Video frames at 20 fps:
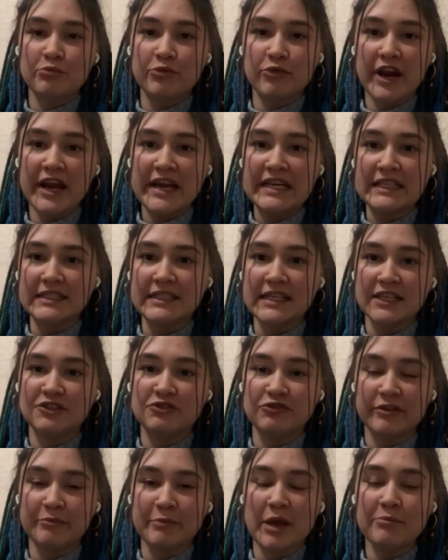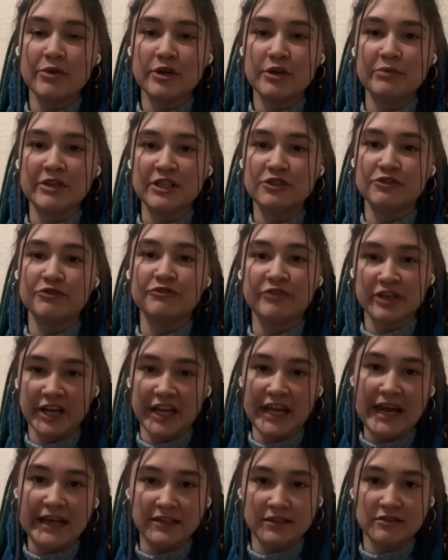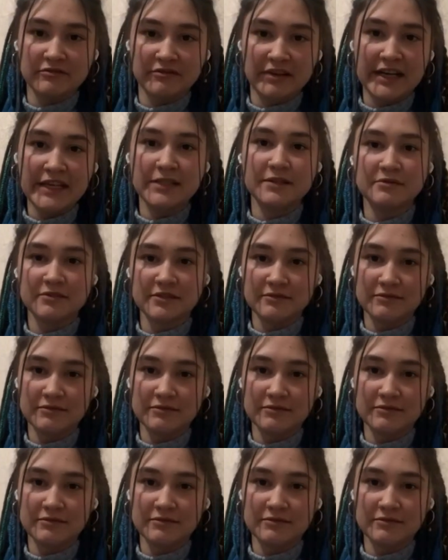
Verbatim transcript: brain is not to remember, but to forget, right?